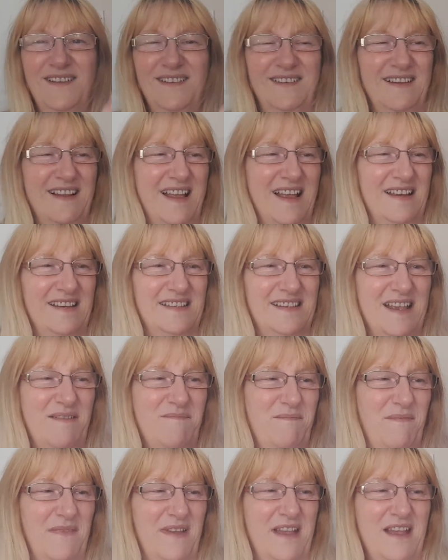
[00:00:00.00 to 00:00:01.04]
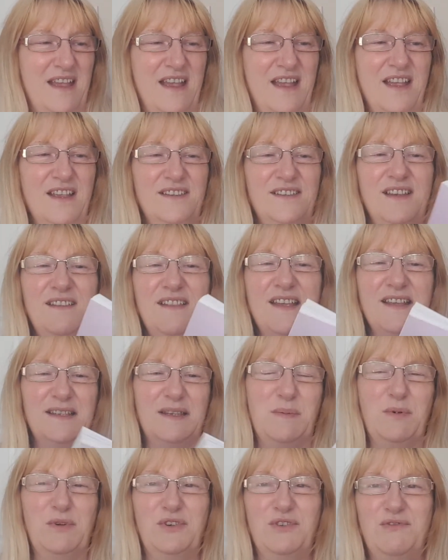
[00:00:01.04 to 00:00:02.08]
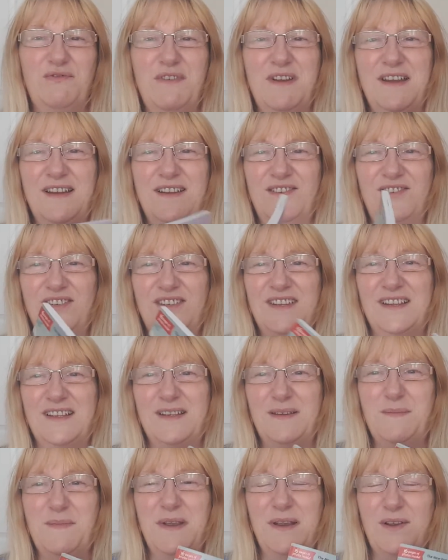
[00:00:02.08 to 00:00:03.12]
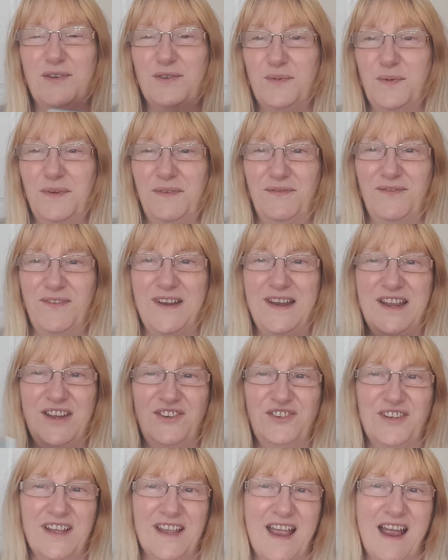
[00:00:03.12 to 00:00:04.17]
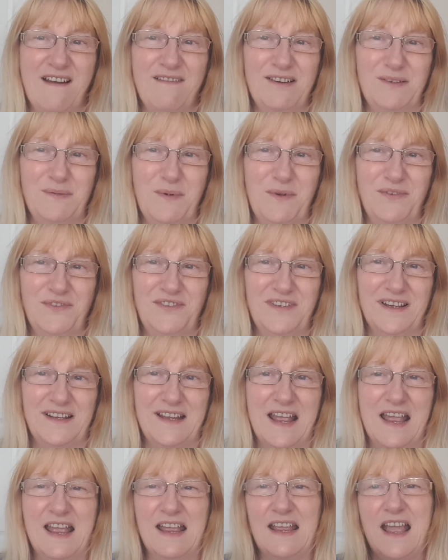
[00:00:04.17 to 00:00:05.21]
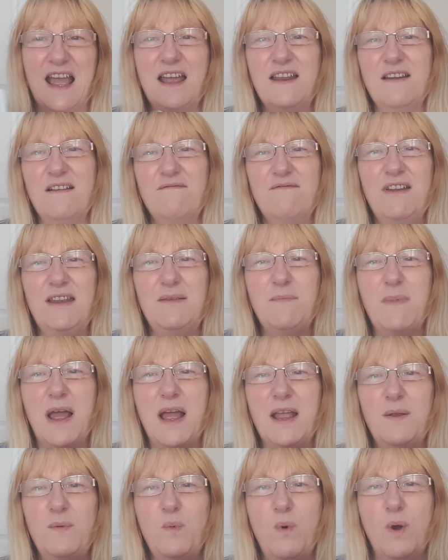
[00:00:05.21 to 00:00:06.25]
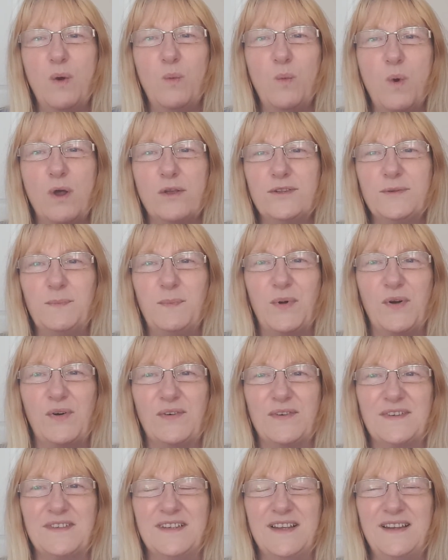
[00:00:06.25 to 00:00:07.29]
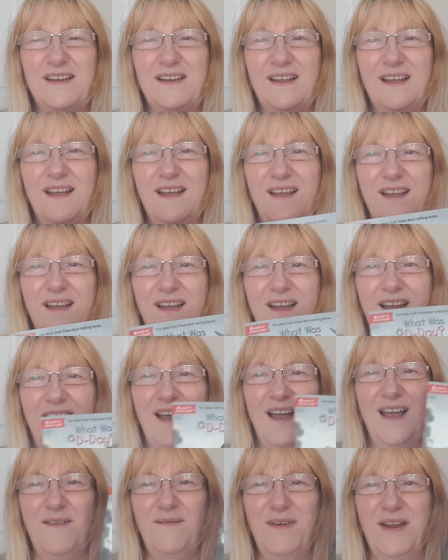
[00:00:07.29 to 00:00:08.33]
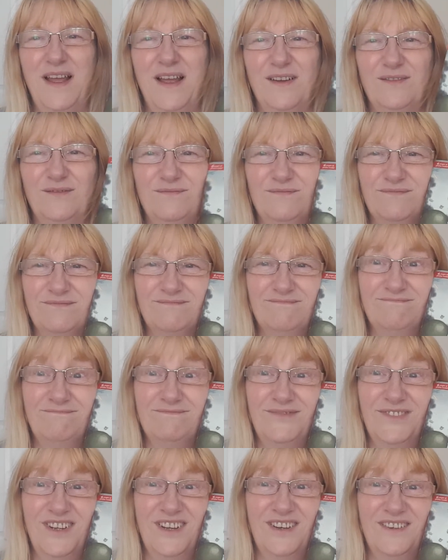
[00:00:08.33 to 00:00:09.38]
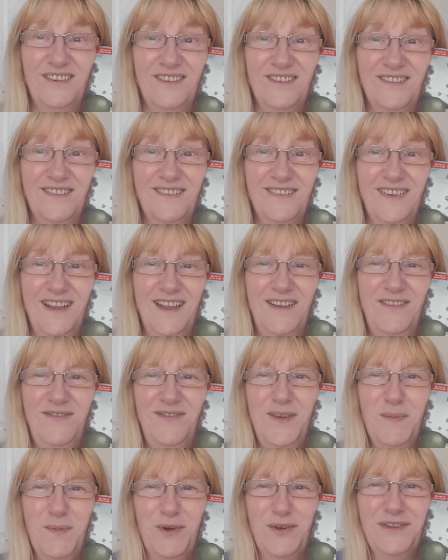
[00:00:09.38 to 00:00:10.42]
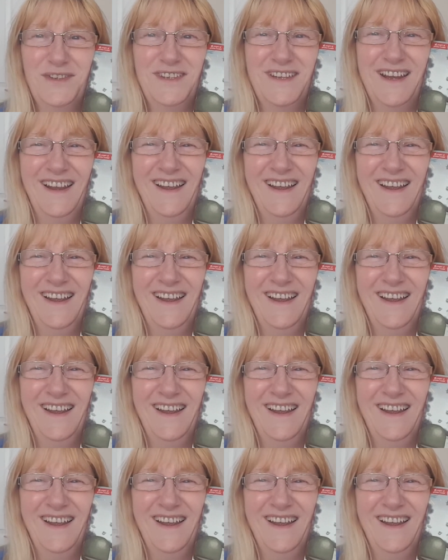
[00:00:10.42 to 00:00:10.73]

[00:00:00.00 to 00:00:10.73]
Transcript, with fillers: It's like them. So that's the book she read, and she said to me, because we'd finished the Carrie's War, she said, Can I read my What Was books? And I'm like, Oh, if you must.